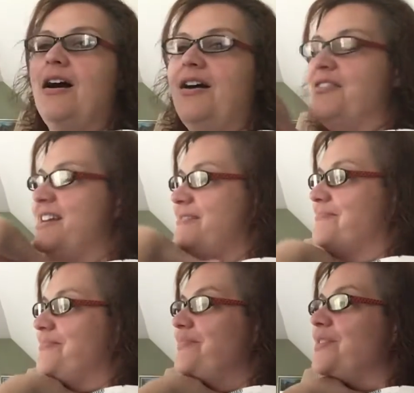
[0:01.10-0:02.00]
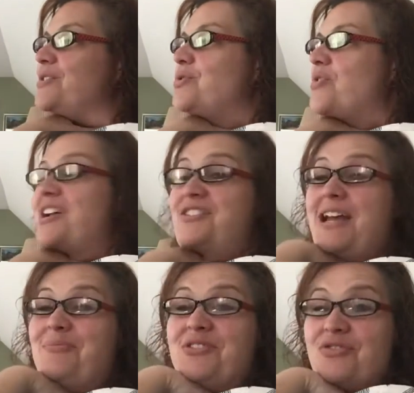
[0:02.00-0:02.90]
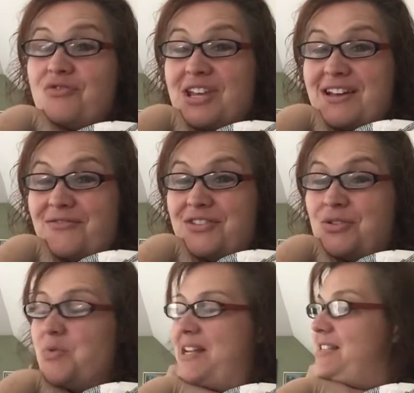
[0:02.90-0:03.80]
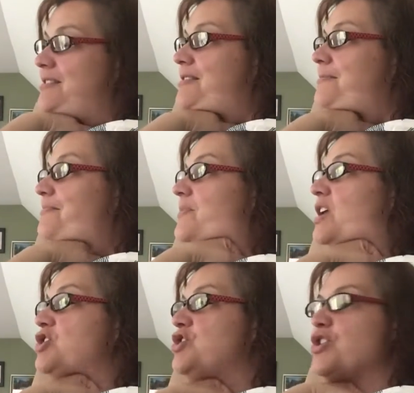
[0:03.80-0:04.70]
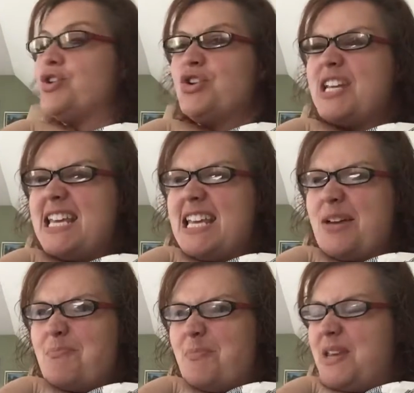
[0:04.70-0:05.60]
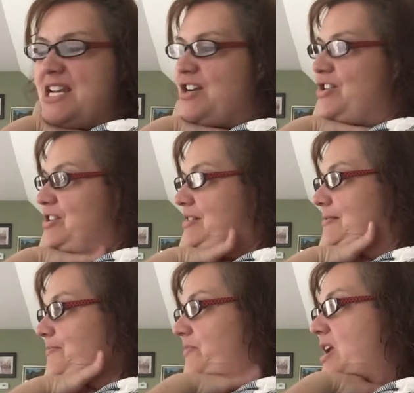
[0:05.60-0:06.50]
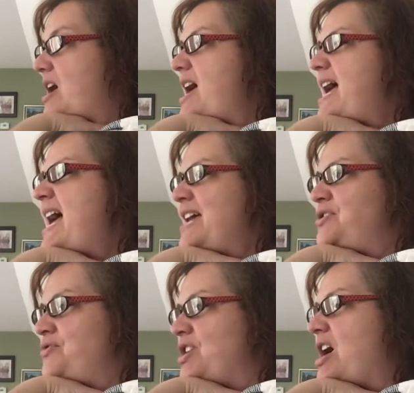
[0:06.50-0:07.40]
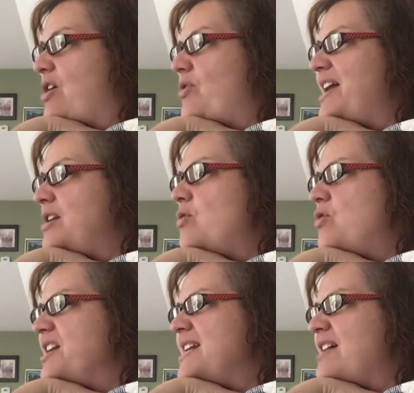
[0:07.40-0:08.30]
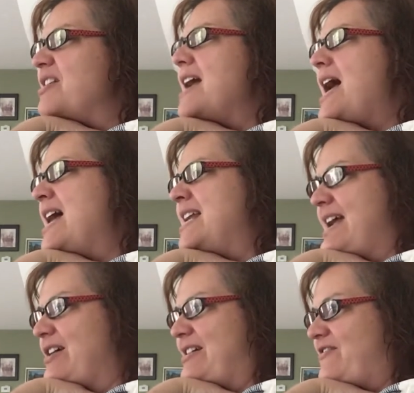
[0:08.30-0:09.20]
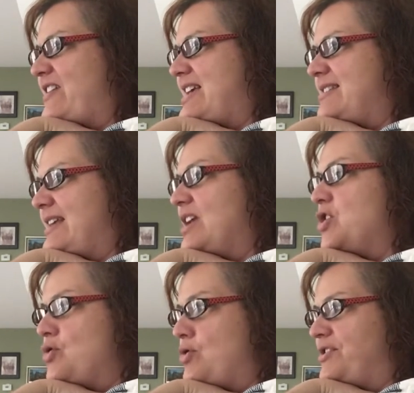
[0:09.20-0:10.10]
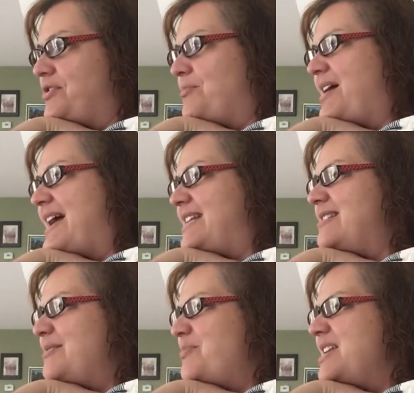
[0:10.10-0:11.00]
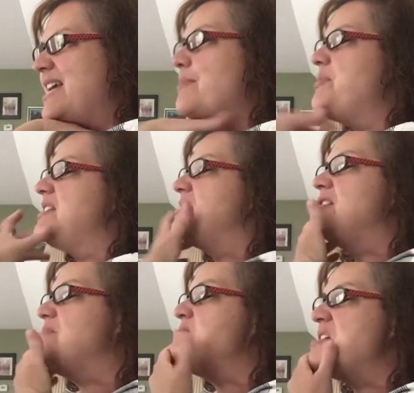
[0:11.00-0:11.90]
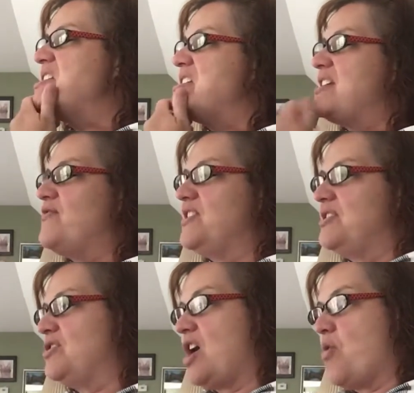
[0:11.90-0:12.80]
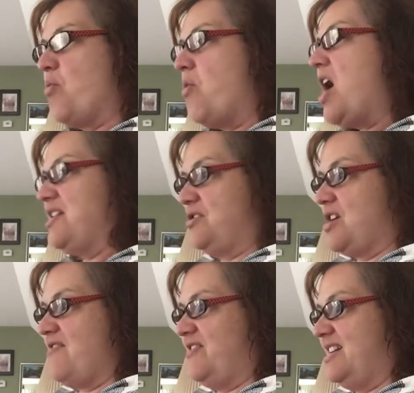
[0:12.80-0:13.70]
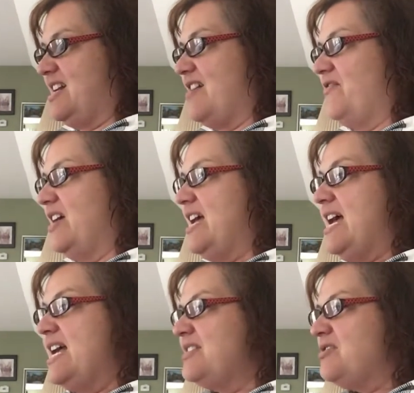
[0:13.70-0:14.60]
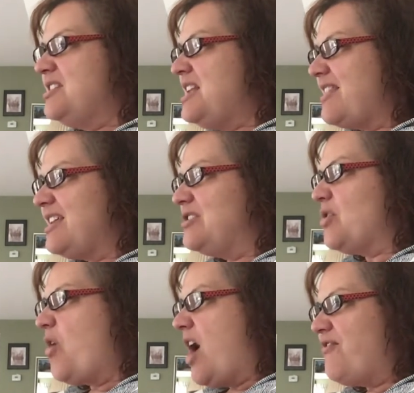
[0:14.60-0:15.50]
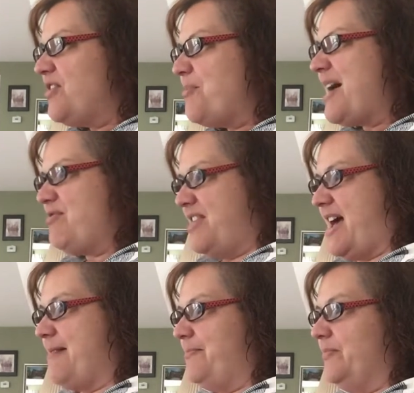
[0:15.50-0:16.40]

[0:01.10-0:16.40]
All right, so we're on chapter three of the Twits Dirty Beards. As you know, an ordinary, unhairy face like yours or mine simply get a bit smudgy if it's not washed often enough, and there's nothing so awful about that.